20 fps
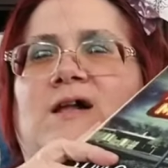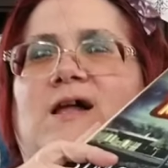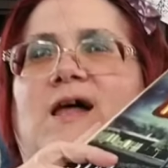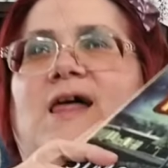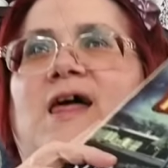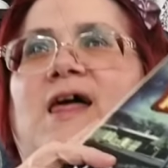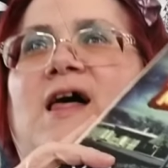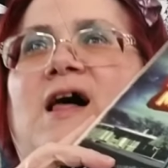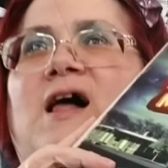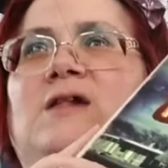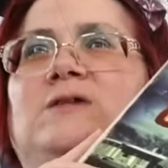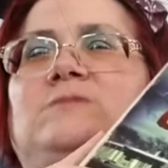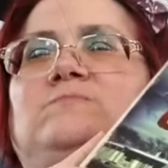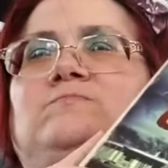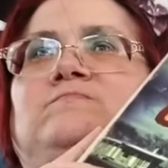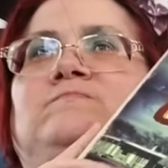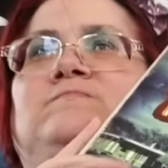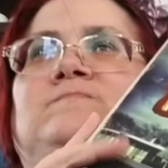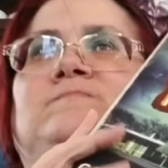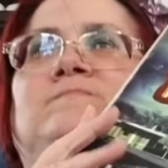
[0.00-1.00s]

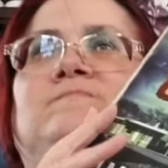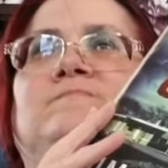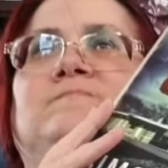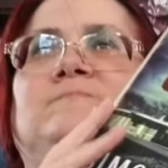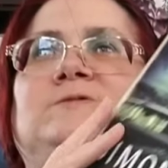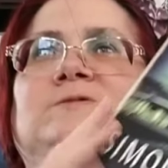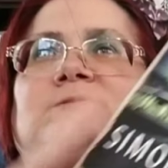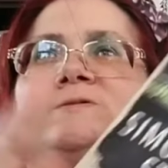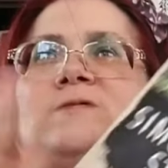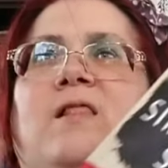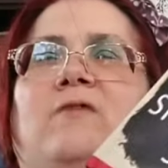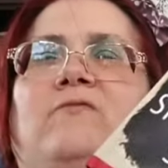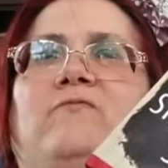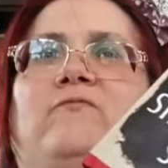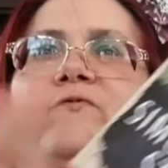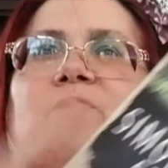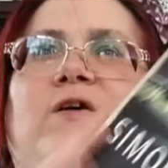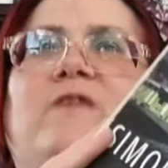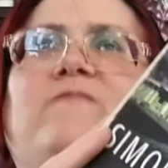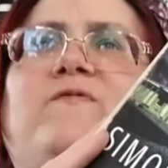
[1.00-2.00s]
and
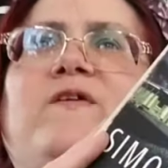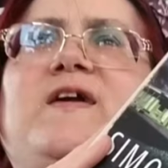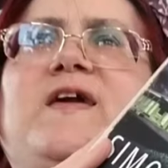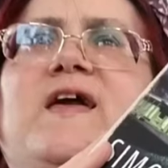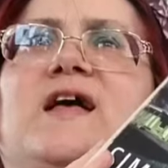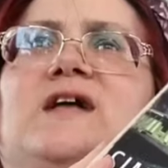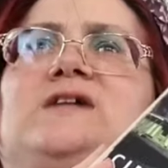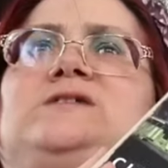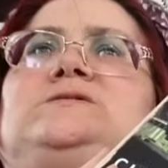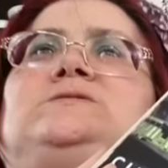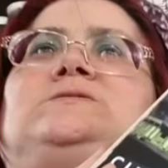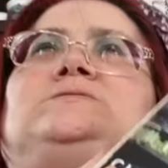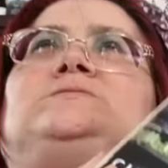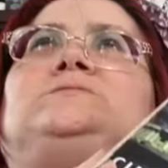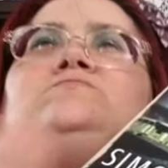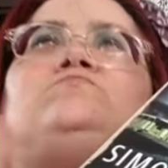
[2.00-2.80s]
Vivian,